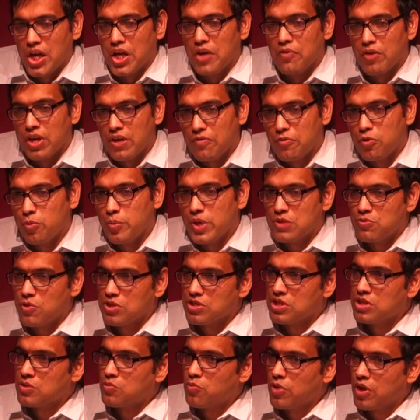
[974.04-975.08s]
Even if Umesh
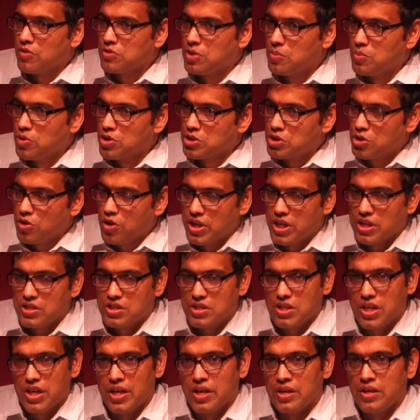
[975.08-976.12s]
wasn't one of the most
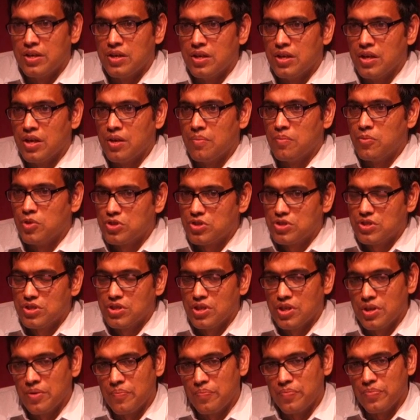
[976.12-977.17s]
honest and most
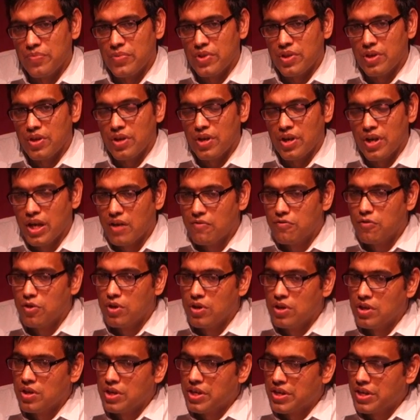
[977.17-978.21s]

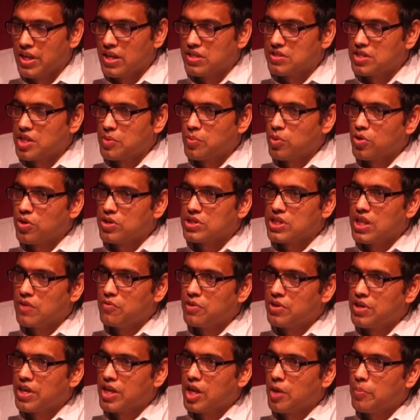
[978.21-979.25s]
helpful real estate brokers, I
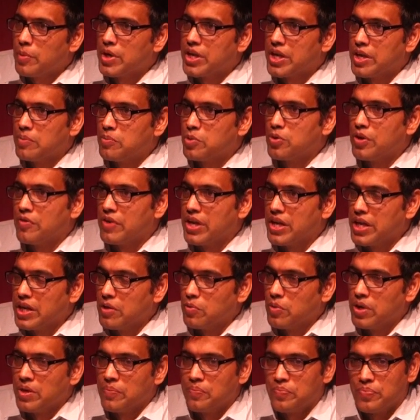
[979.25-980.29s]
would recommend him to
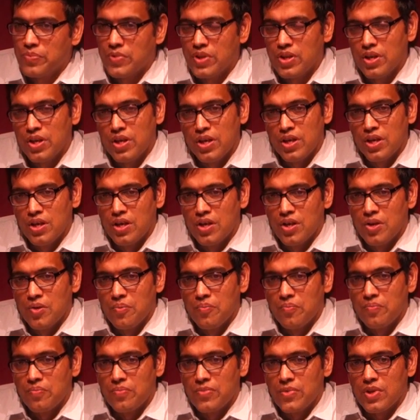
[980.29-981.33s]
anyone
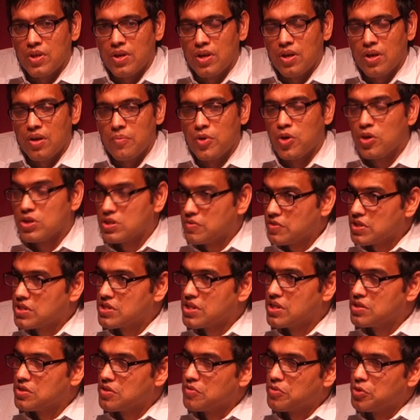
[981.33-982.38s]
because of
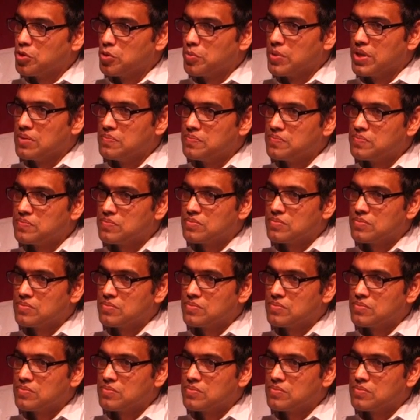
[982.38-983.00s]
his sense of humor.